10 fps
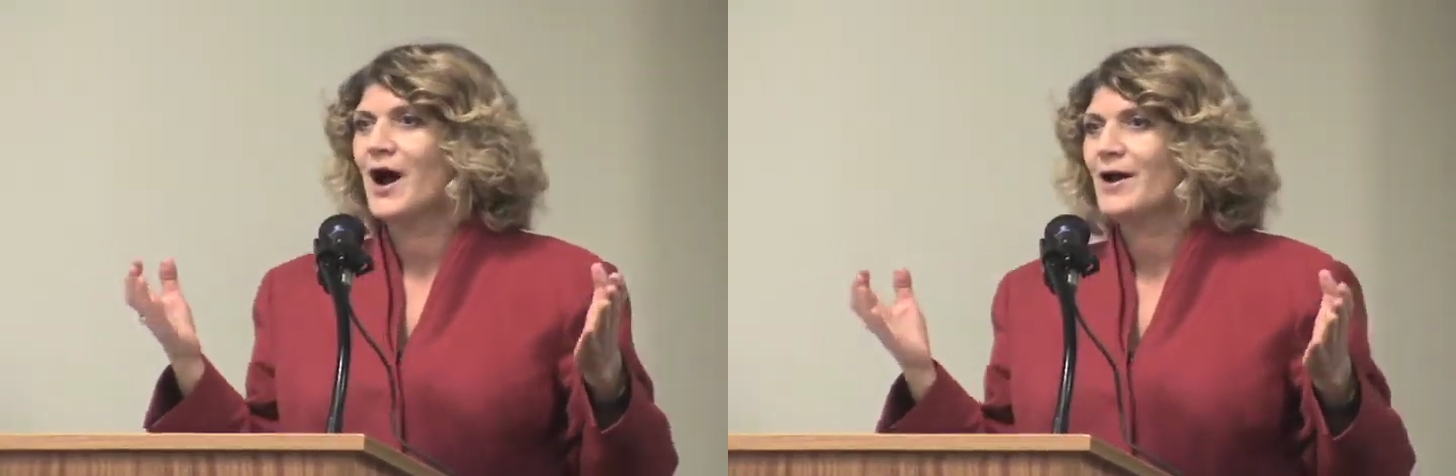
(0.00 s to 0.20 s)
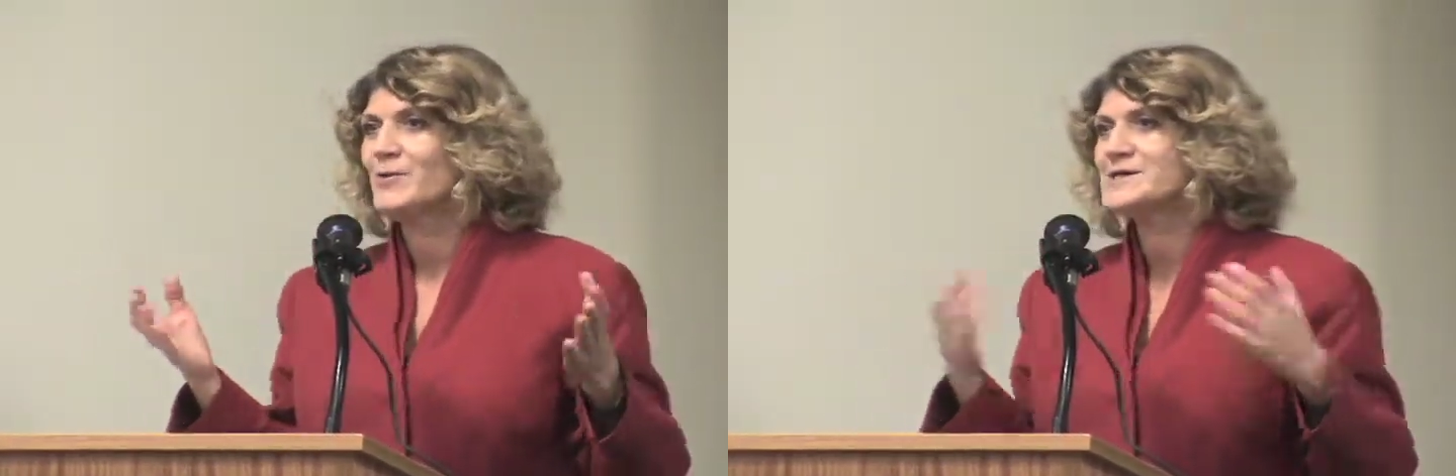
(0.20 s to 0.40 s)

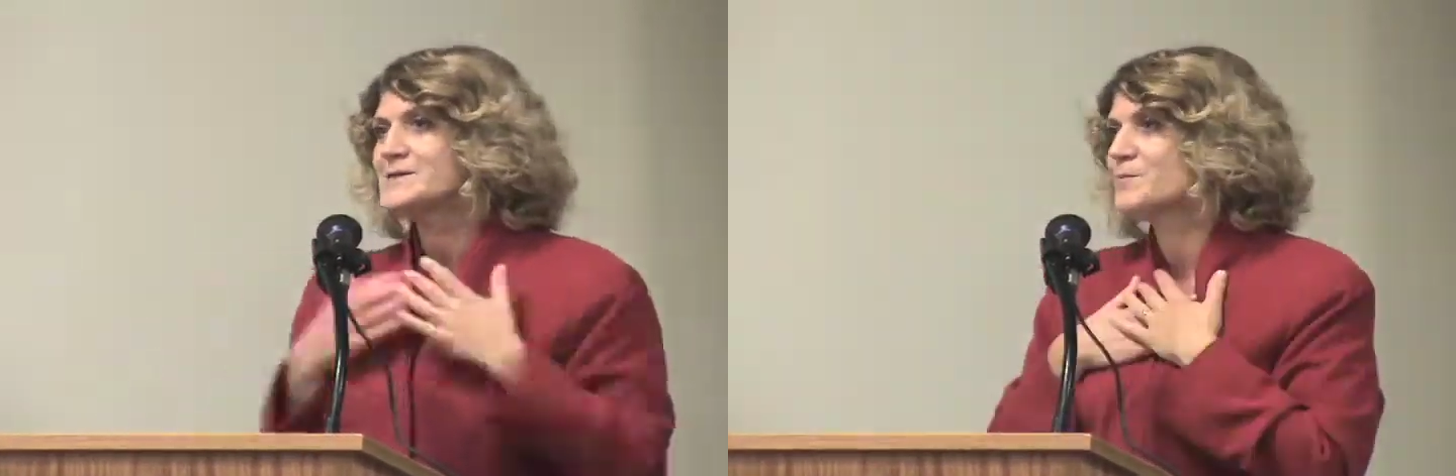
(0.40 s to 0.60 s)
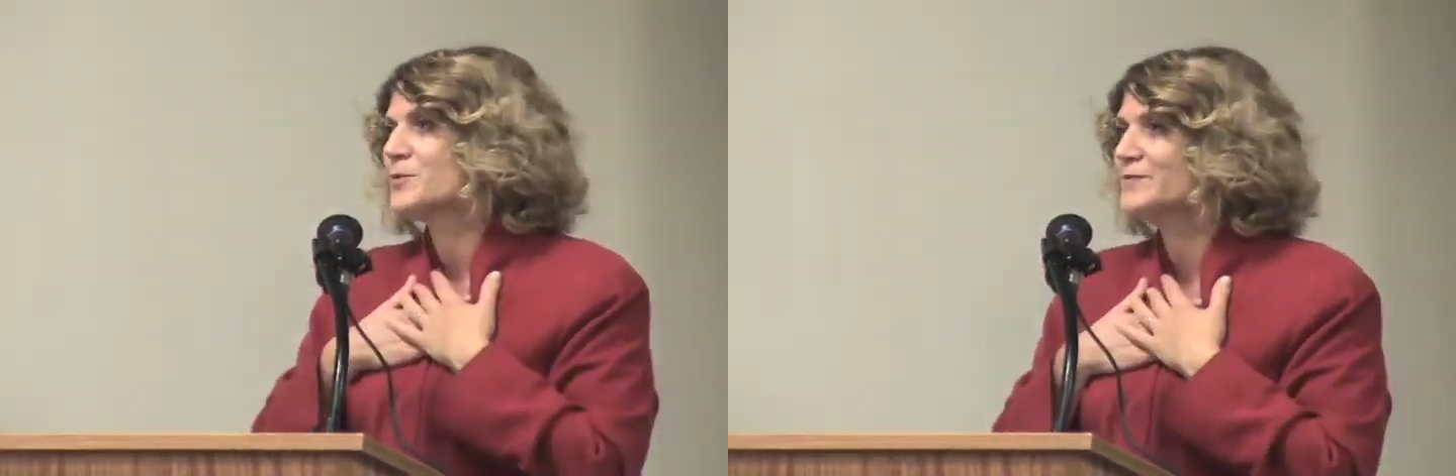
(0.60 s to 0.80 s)
I was
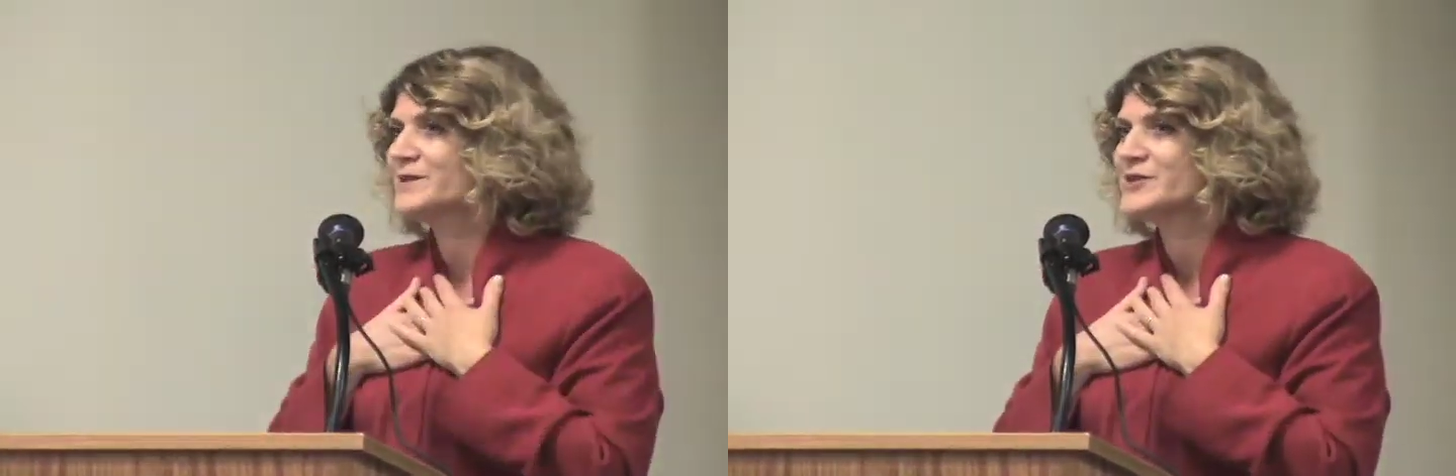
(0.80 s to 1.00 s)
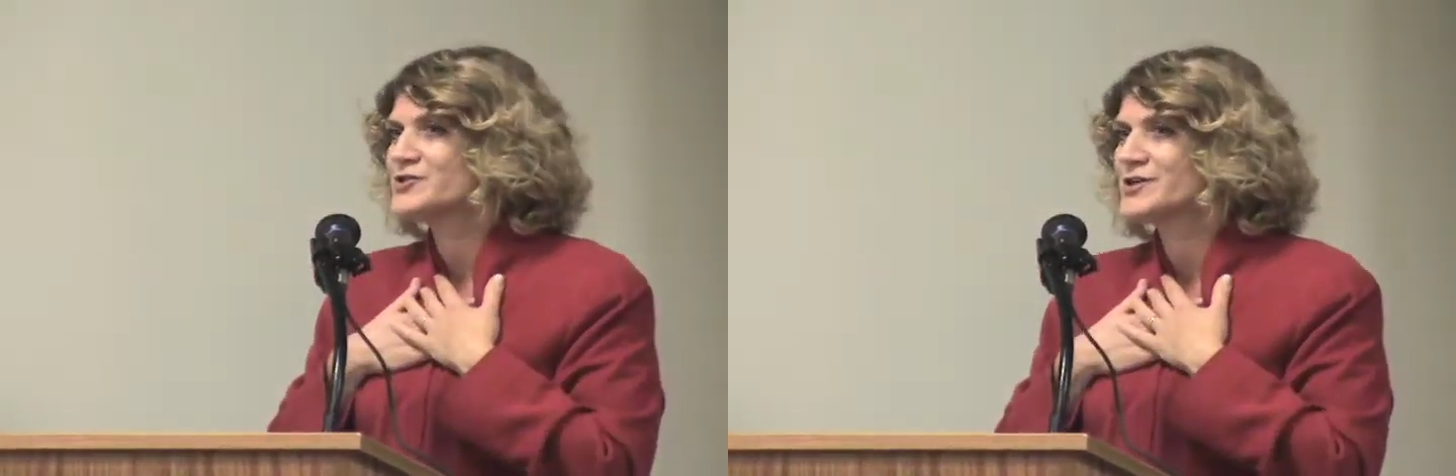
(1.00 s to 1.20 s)

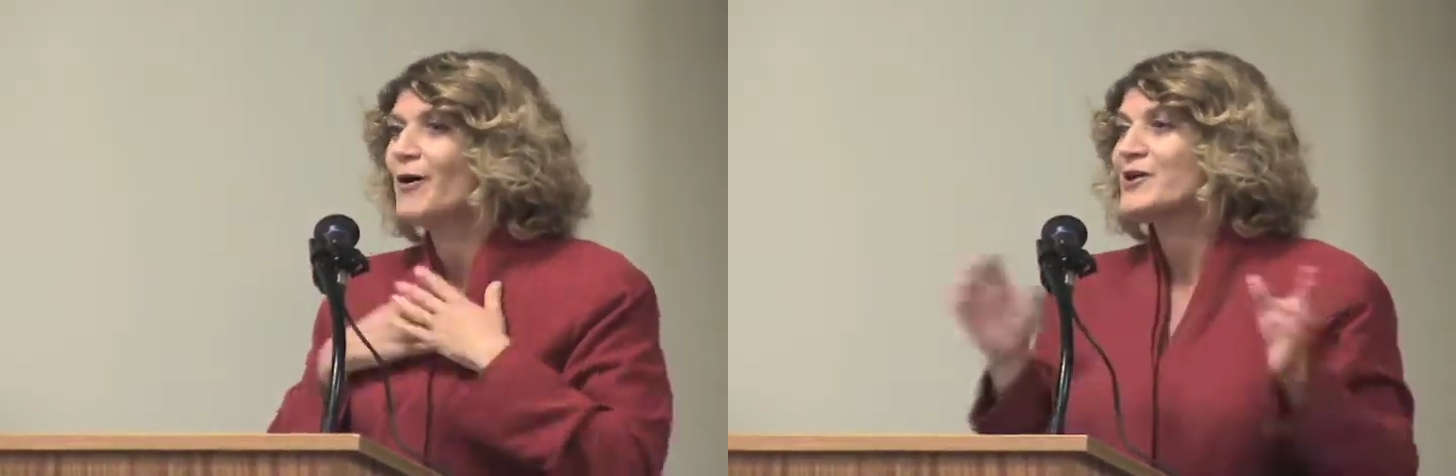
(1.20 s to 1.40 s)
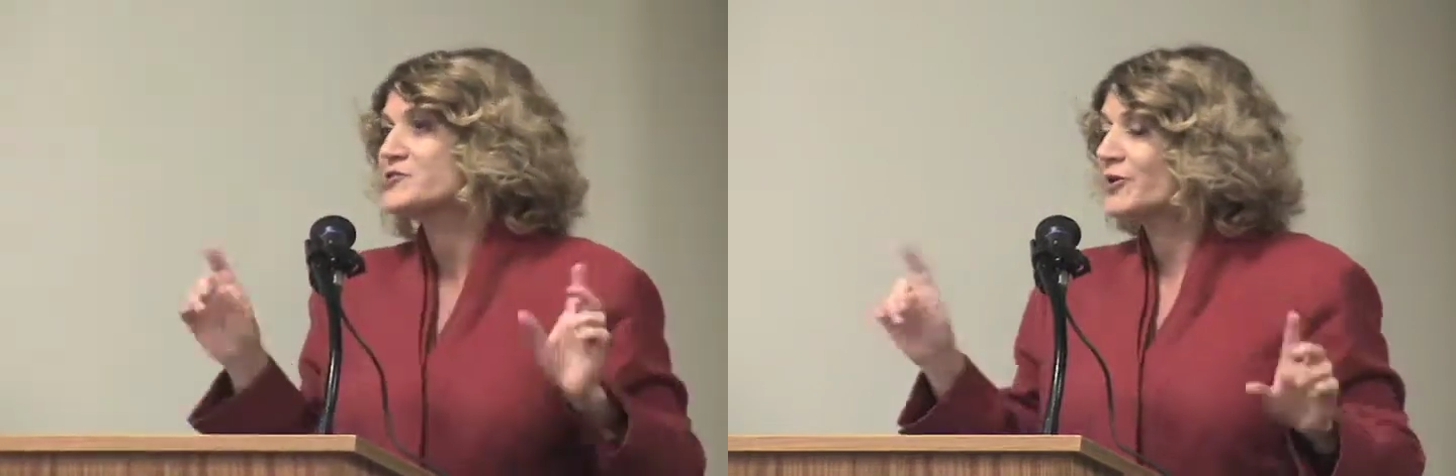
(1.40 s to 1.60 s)
privileged,
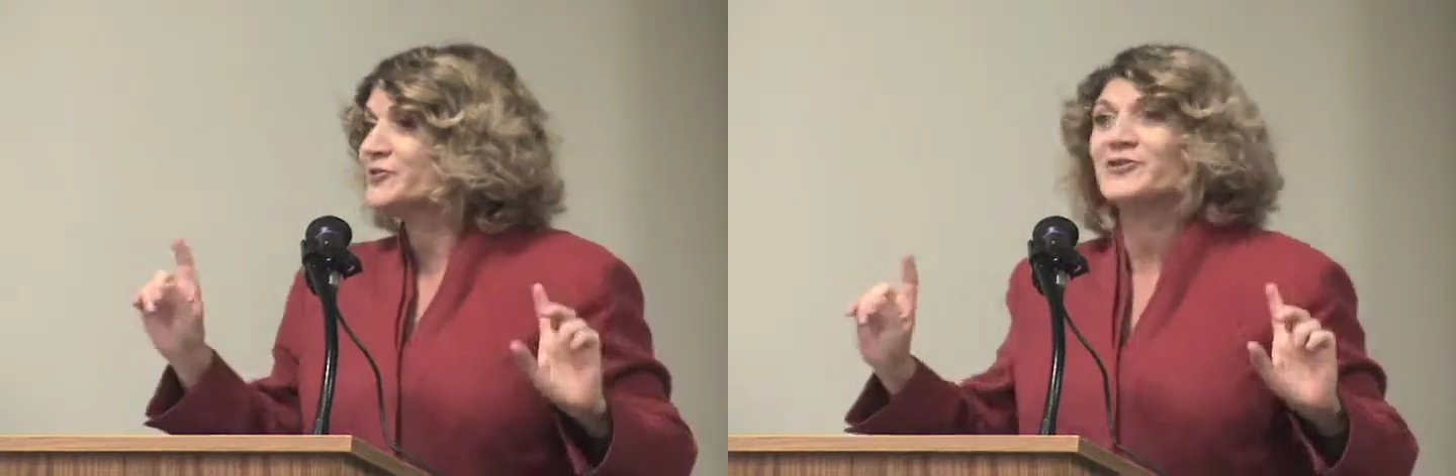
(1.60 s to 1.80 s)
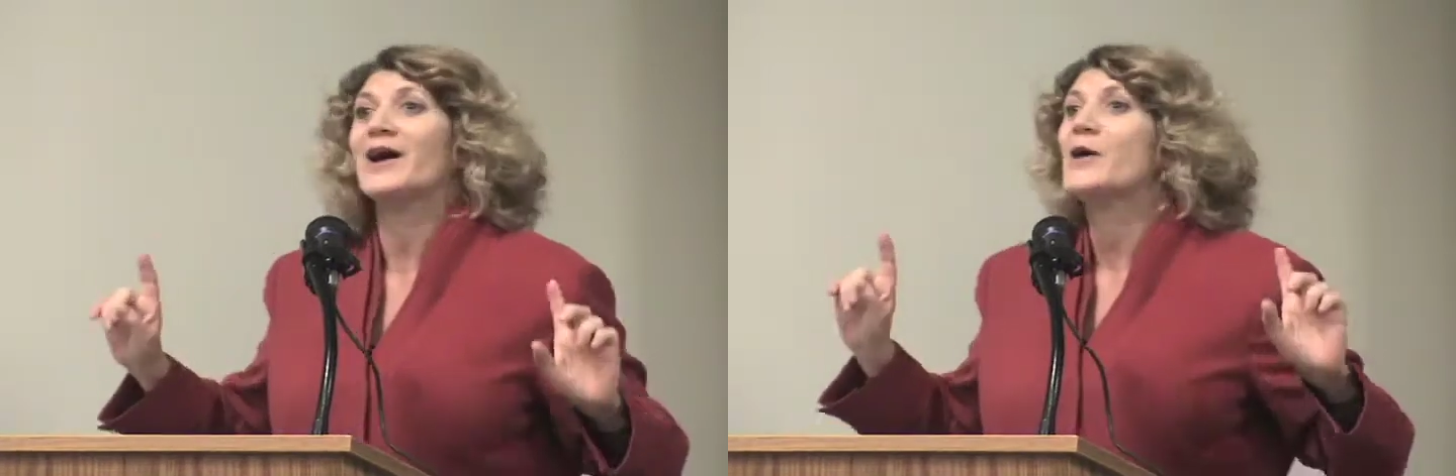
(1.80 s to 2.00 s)
I should also
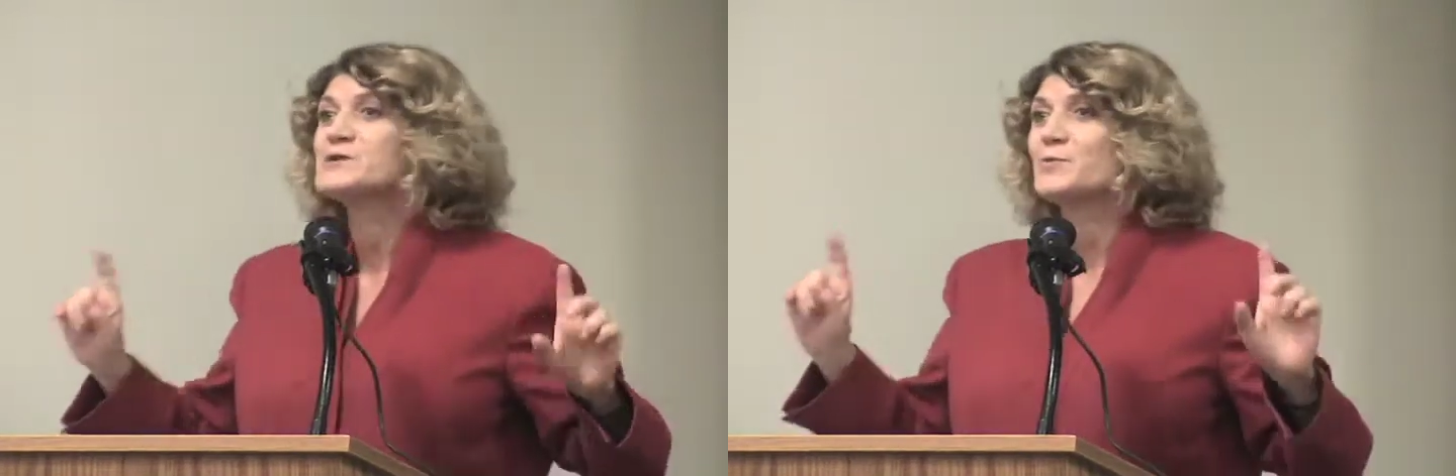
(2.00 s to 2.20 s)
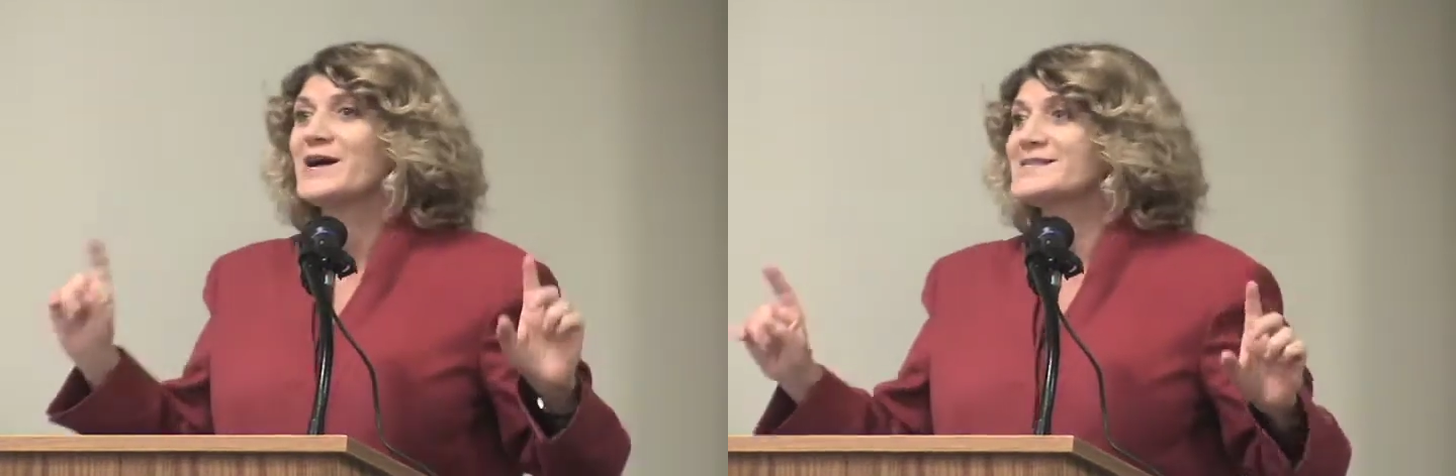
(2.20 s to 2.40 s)
say I was
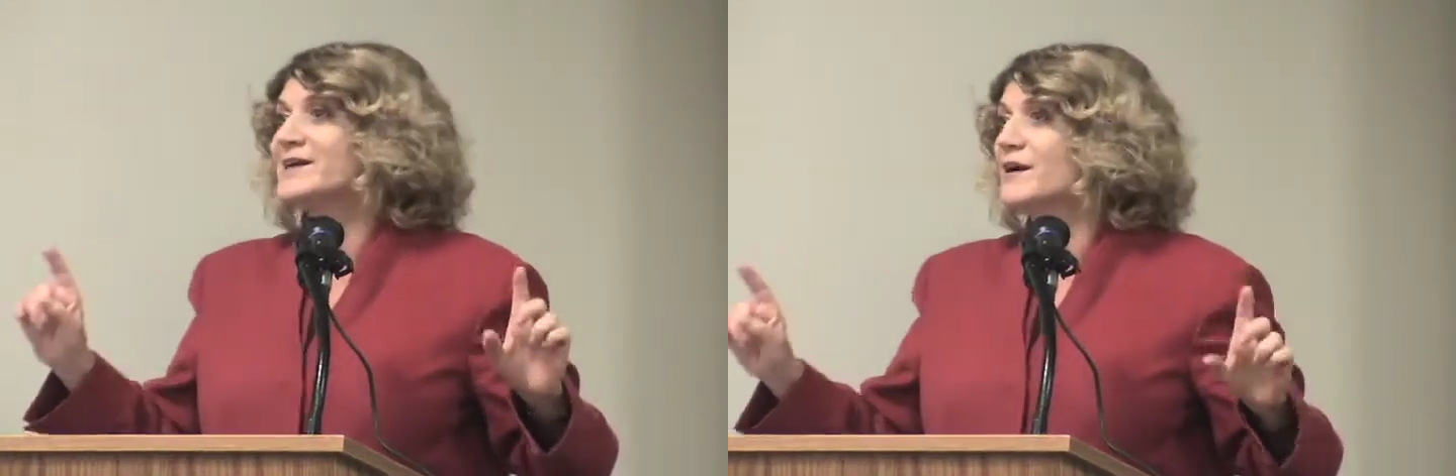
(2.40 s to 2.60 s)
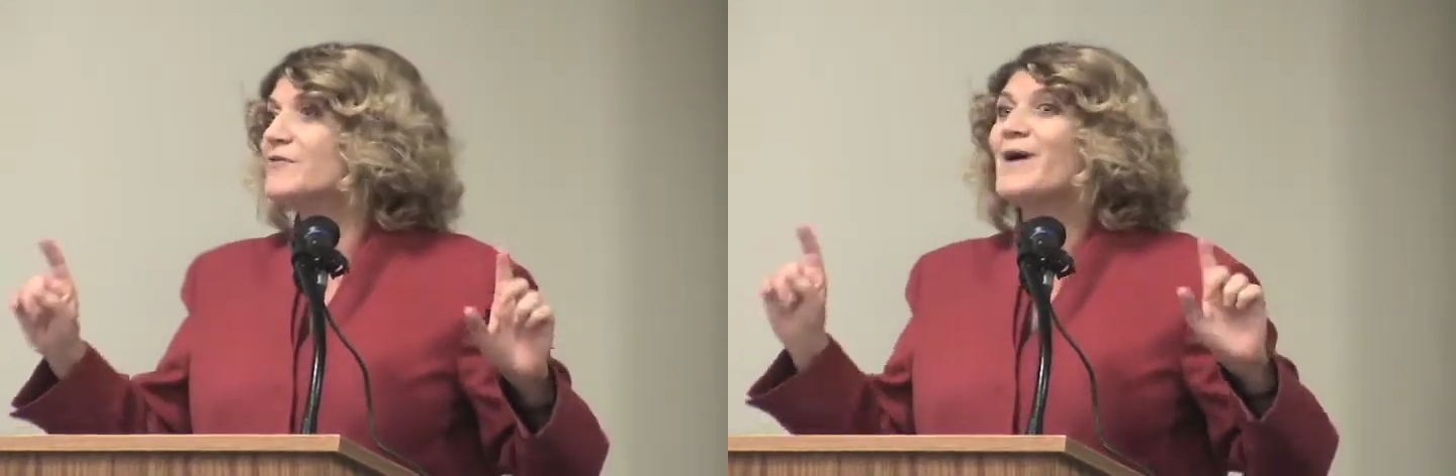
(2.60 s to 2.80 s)
president of